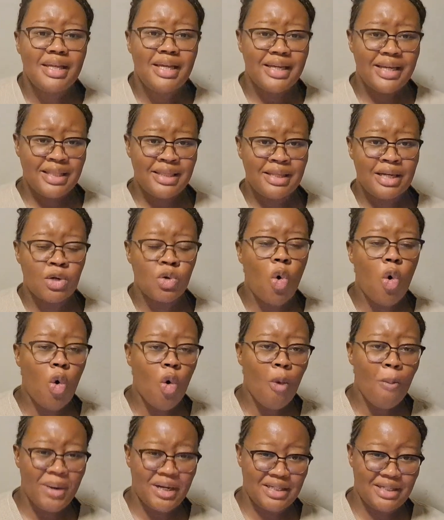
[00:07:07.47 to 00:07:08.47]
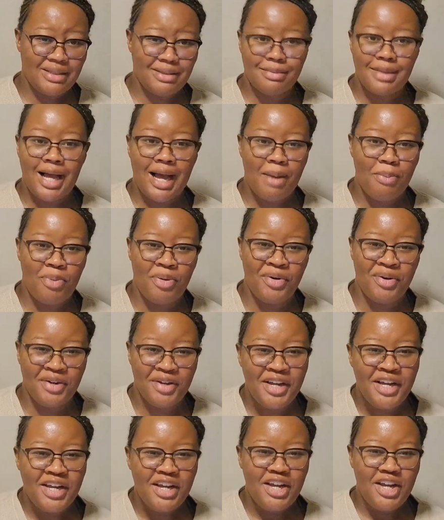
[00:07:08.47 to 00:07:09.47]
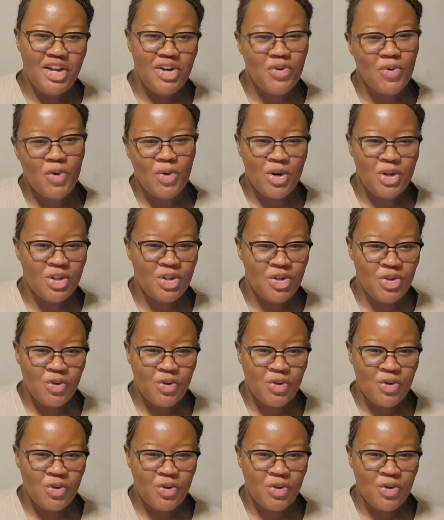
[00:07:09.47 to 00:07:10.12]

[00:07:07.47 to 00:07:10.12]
get that core muscle up in order to,